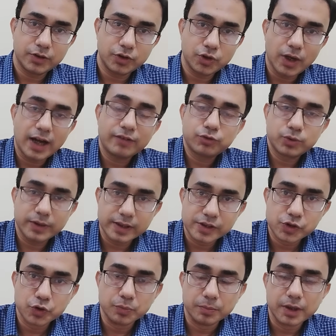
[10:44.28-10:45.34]
you have to
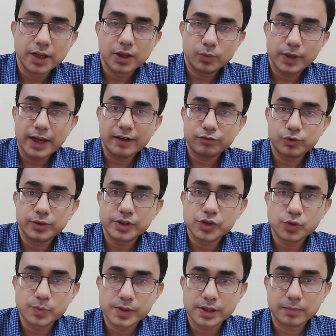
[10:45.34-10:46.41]
assume, we have to
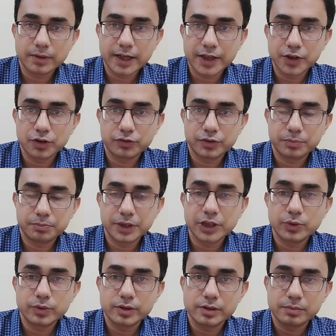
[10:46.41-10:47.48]
assume some kind of a
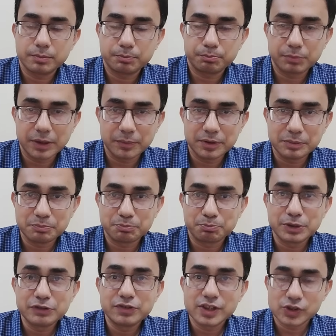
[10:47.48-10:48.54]

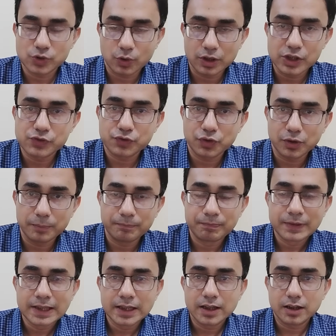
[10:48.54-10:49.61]
previous knowledge
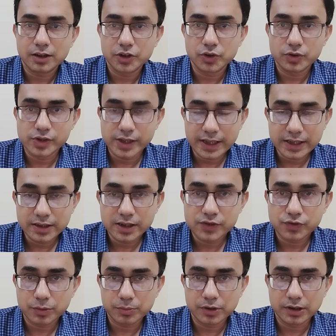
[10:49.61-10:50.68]
from your JE
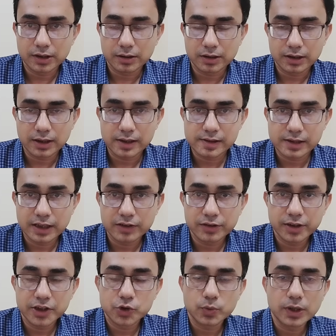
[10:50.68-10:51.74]
days, from your class
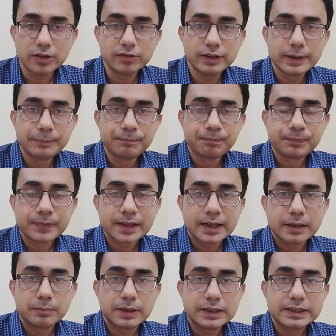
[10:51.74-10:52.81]
11 and 12.
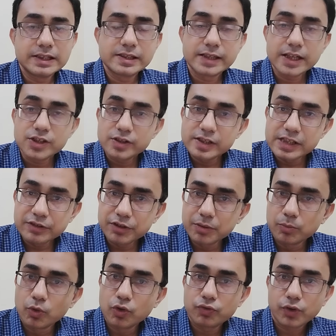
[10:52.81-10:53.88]
But this danger is
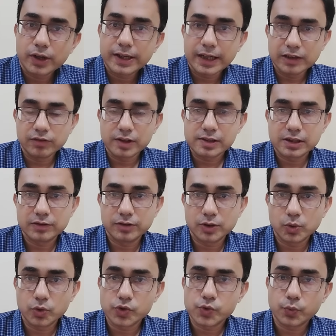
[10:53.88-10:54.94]
even more for an advanced
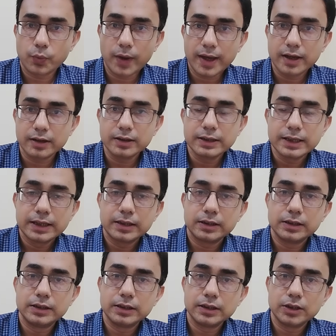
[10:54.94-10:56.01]
level course, where
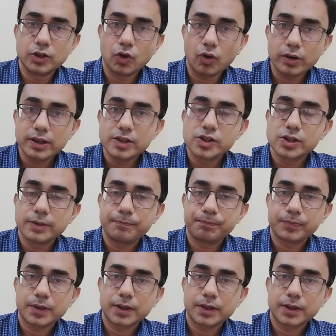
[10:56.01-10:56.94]
the knowledge